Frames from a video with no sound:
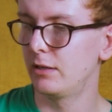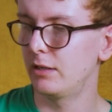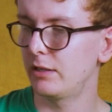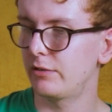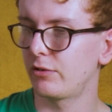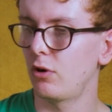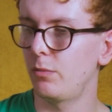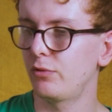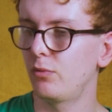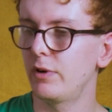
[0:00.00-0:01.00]
It's
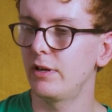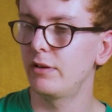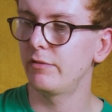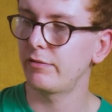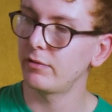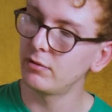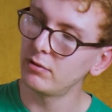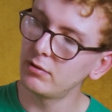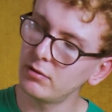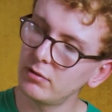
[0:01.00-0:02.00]
hopped with
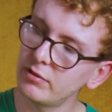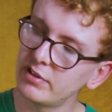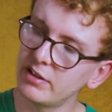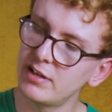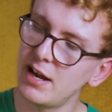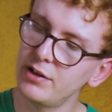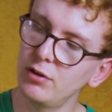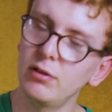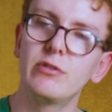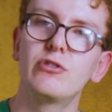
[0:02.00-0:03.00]

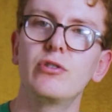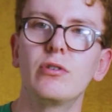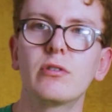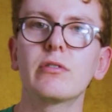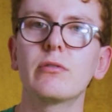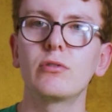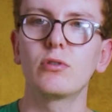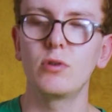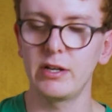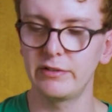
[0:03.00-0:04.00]
Centennial and Chinook, so it's
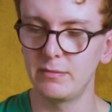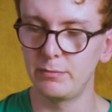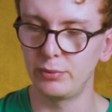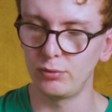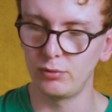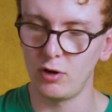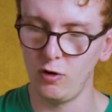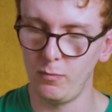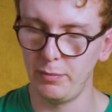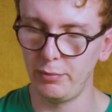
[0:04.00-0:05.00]
got quite a simple
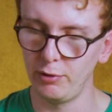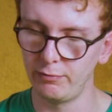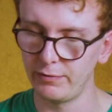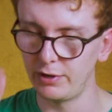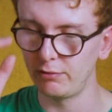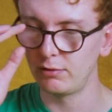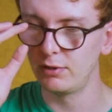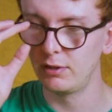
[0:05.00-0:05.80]
hop profile.